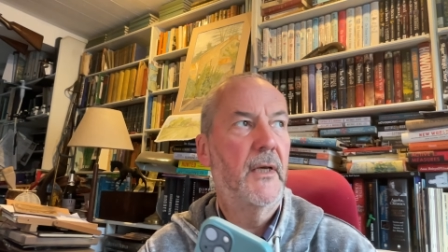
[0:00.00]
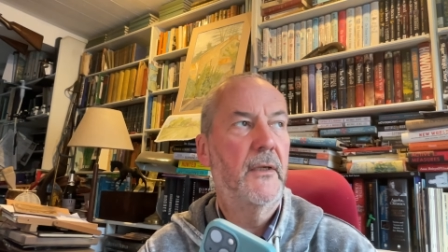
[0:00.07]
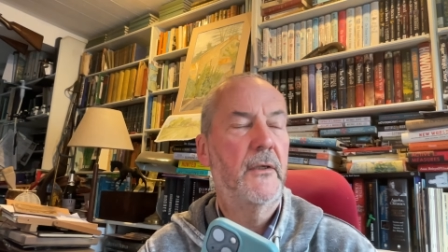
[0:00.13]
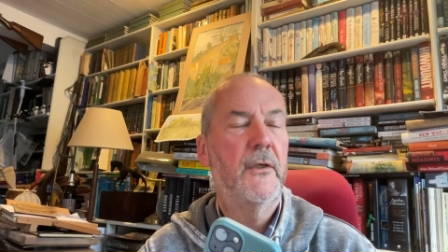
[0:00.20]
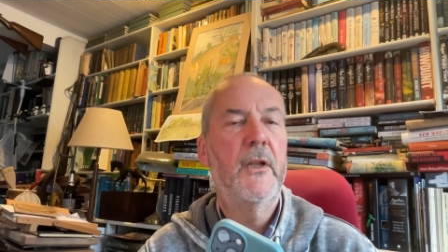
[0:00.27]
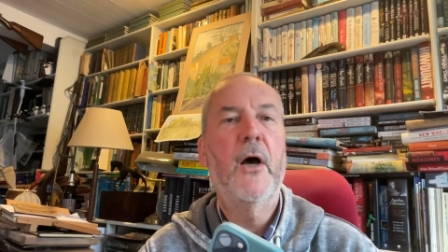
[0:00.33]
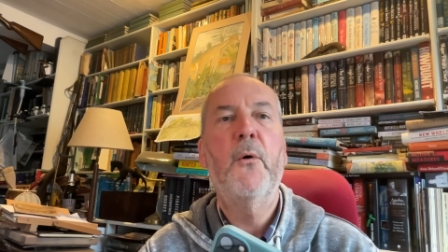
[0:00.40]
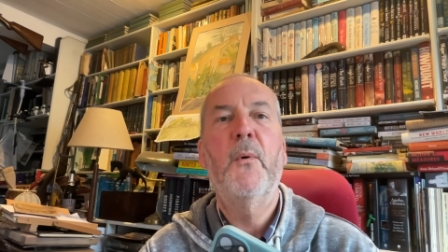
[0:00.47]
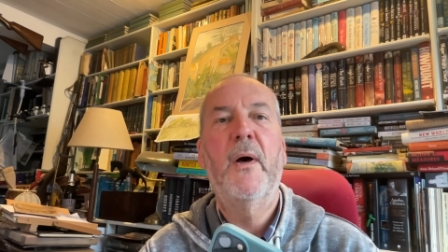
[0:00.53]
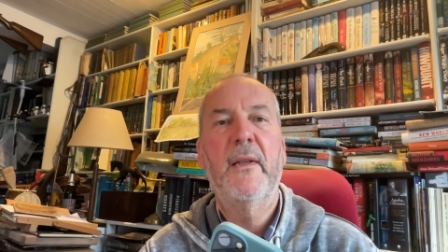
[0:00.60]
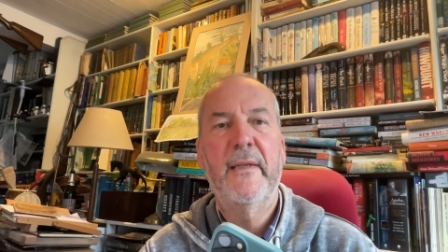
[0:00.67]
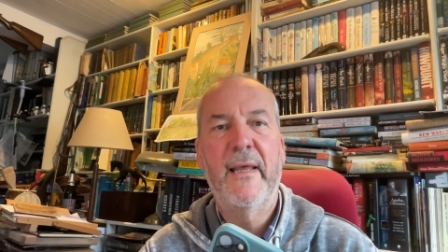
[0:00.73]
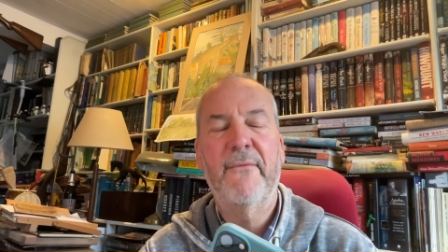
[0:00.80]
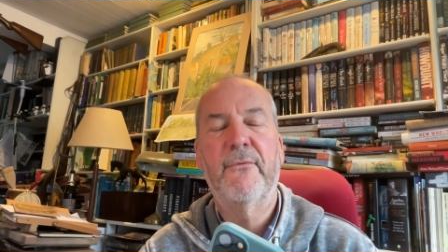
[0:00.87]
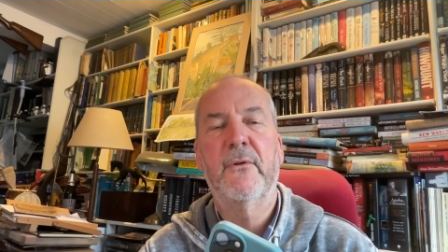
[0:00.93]
lower
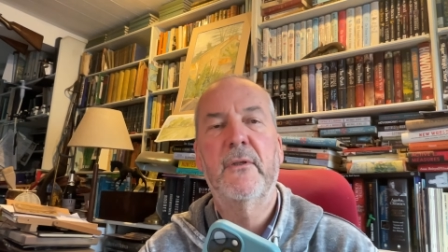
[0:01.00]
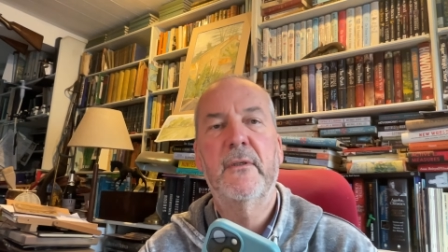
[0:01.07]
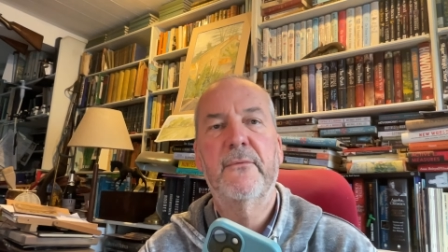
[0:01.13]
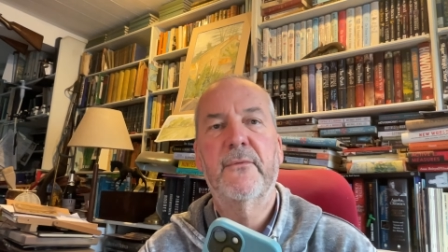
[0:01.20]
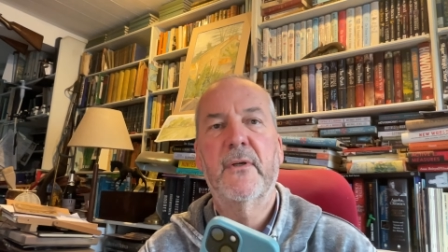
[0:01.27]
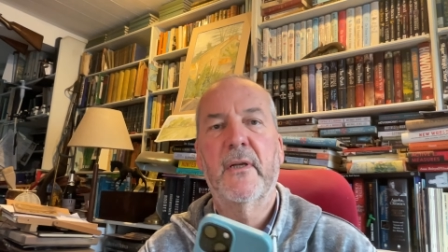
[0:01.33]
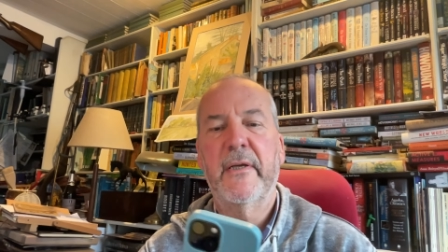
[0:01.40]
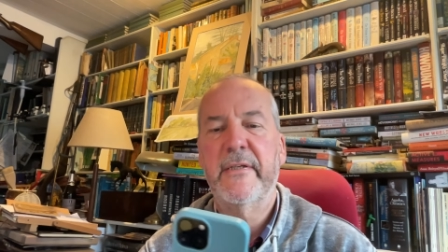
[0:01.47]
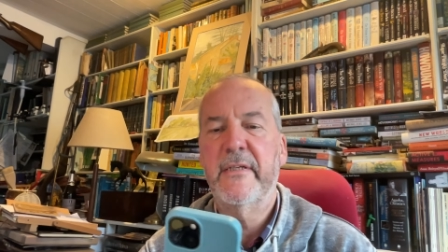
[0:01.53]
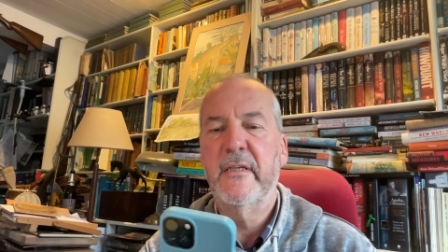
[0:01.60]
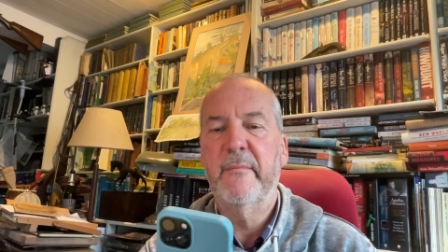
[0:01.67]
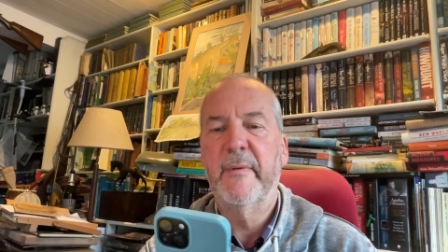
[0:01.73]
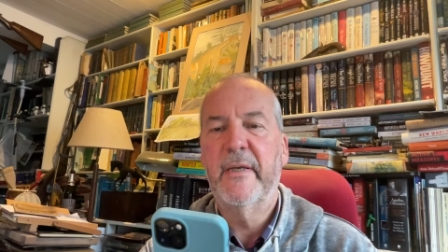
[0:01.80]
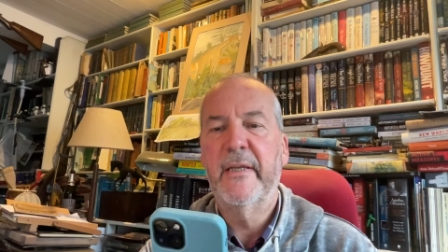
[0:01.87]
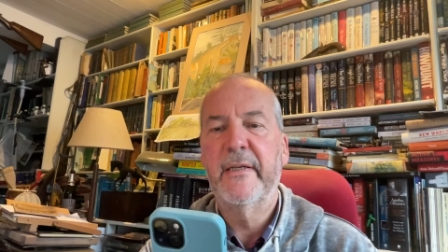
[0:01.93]
level of
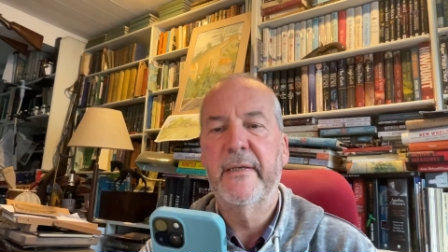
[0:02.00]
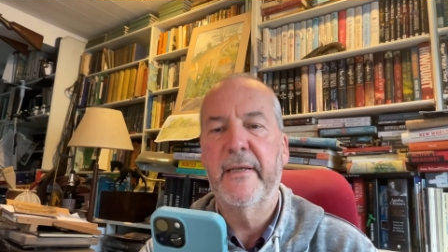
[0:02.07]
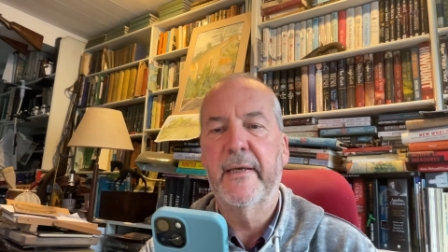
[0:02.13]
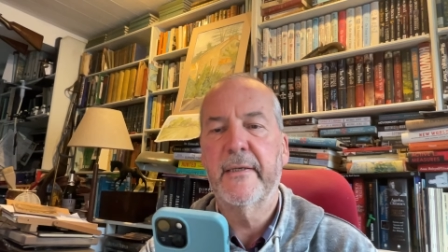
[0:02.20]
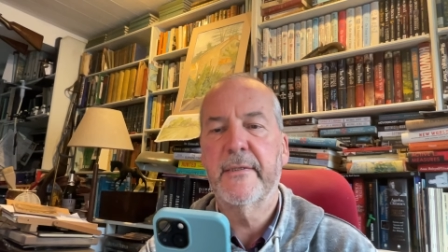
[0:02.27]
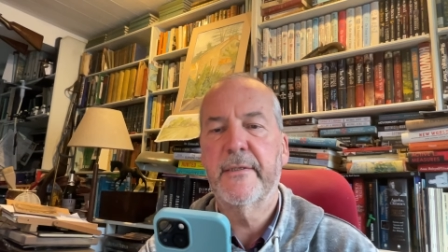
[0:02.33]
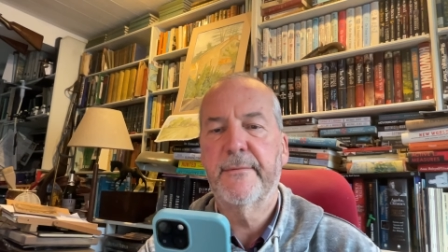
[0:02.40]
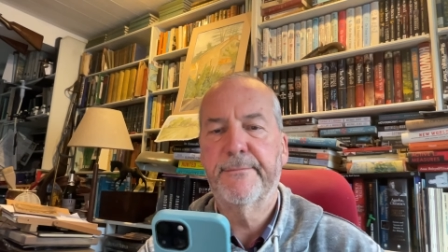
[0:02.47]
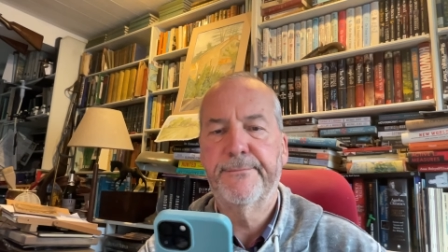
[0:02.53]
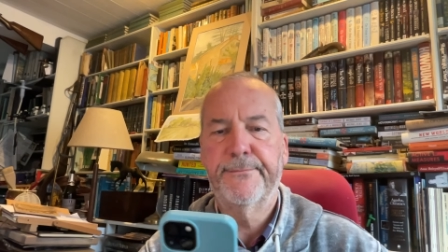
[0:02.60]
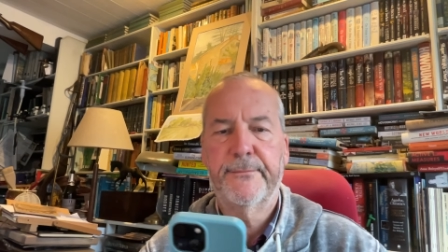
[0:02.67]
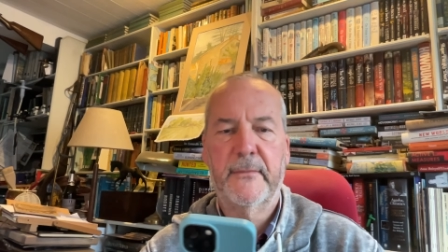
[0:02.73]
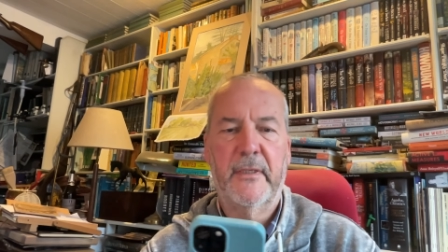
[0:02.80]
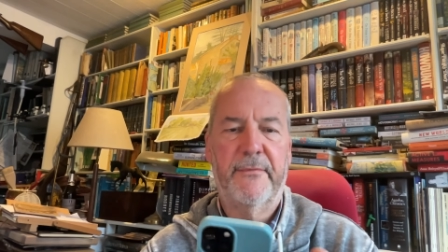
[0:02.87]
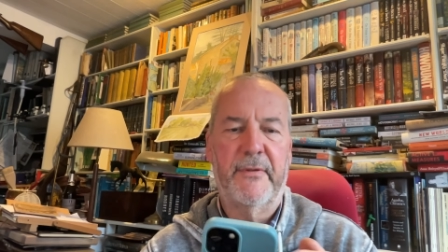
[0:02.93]
glycemic index,
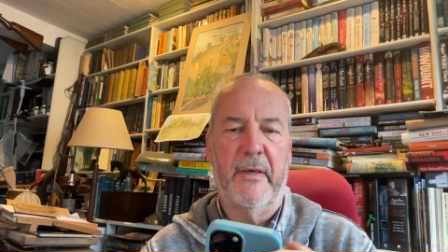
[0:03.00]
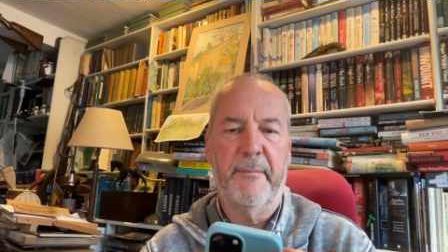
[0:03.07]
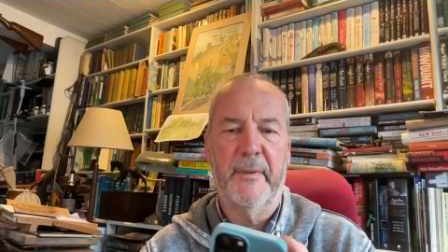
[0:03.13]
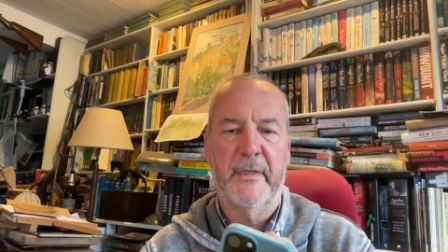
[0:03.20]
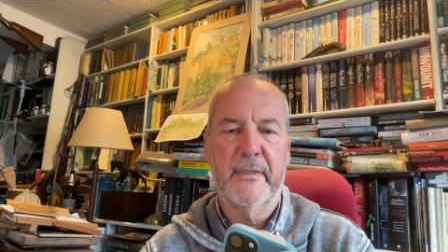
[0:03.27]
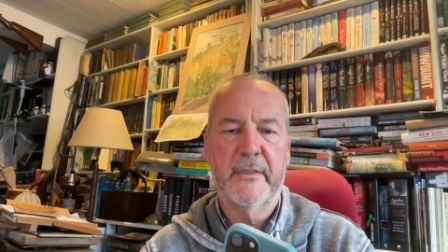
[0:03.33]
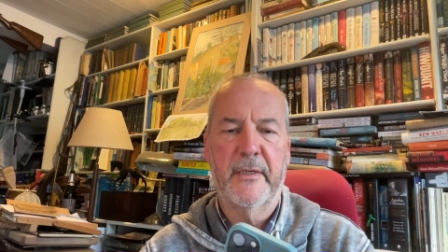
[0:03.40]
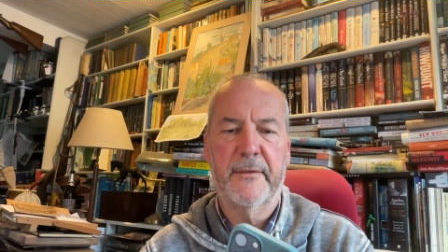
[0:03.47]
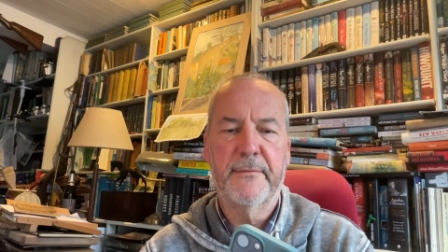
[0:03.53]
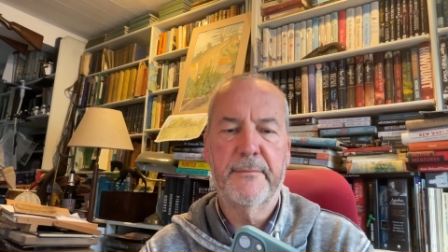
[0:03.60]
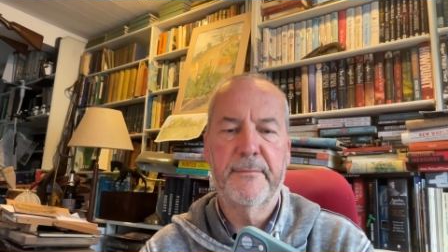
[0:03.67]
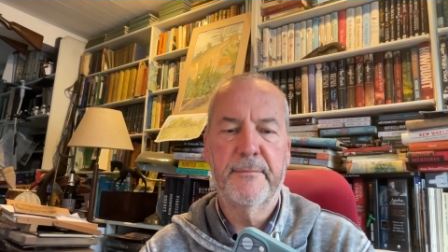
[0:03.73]
if that makes sense.